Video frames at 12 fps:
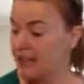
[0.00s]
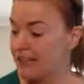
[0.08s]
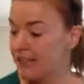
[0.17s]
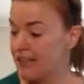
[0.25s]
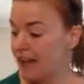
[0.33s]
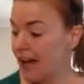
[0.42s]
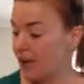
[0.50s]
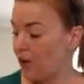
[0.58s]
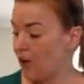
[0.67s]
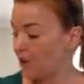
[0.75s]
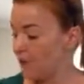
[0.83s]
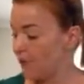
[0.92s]
to start
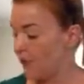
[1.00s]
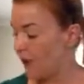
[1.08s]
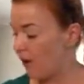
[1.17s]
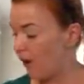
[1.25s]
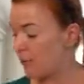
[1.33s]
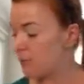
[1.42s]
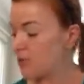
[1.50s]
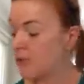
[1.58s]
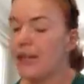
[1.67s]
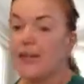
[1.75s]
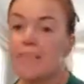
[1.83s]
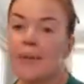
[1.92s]
off, I would
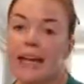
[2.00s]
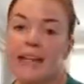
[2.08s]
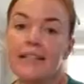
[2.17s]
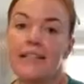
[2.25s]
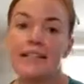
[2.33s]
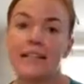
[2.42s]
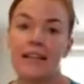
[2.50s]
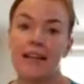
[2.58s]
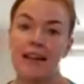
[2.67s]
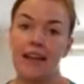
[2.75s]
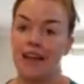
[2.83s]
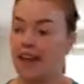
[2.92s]
recommend
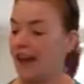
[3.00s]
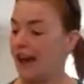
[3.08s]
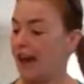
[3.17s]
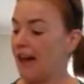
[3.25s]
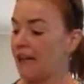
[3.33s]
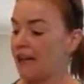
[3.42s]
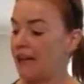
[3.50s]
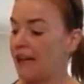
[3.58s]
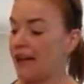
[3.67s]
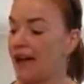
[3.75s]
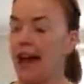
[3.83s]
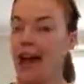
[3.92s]

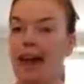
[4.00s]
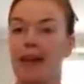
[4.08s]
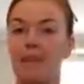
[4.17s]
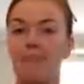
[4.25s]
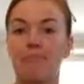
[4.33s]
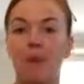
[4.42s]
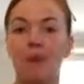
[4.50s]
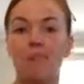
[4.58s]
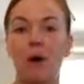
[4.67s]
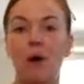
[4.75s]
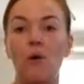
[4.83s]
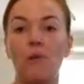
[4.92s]
having a big
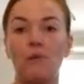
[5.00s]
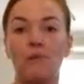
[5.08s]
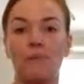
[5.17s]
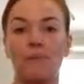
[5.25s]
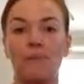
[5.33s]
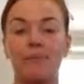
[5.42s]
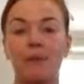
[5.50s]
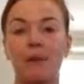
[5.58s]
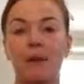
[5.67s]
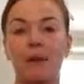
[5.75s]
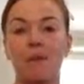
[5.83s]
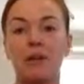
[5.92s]
bowl,
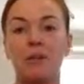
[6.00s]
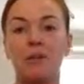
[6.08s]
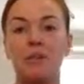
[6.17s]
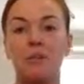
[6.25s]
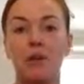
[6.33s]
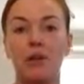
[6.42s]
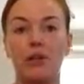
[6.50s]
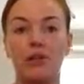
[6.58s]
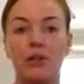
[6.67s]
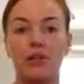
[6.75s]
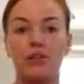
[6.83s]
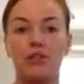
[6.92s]
because what you're
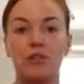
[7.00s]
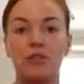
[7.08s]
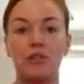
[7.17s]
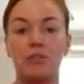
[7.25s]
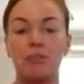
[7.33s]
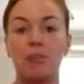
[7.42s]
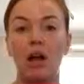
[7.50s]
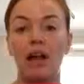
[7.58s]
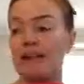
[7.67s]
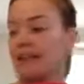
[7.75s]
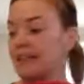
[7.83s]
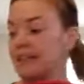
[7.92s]
going to do when you apply
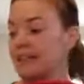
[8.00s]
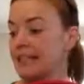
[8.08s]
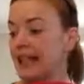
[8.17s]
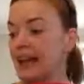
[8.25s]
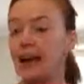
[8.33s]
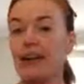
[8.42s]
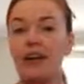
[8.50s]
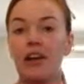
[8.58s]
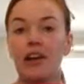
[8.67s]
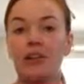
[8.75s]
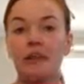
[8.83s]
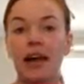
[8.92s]
the glitter,
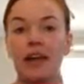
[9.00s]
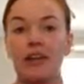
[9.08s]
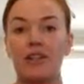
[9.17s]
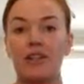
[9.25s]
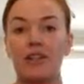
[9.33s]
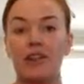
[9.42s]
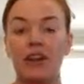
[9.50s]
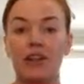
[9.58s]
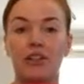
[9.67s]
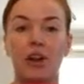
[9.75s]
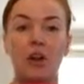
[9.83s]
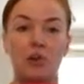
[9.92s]
you are actually going
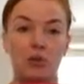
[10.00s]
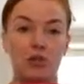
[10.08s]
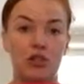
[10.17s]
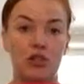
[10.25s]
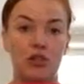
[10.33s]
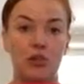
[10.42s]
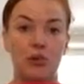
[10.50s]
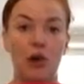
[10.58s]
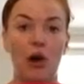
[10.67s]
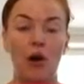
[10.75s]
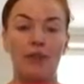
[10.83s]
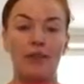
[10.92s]
to hold your shoe
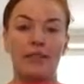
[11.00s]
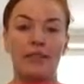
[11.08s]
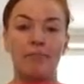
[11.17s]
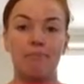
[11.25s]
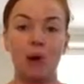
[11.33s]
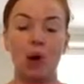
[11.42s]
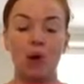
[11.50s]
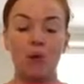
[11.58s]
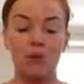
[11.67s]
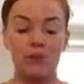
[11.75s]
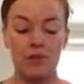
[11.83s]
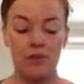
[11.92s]
over this
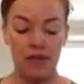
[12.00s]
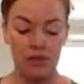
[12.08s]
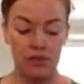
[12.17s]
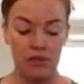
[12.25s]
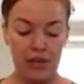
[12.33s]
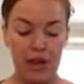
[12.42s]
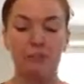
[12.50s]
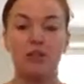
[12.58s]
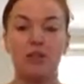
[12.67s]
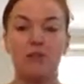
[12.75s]
bowl so that you capture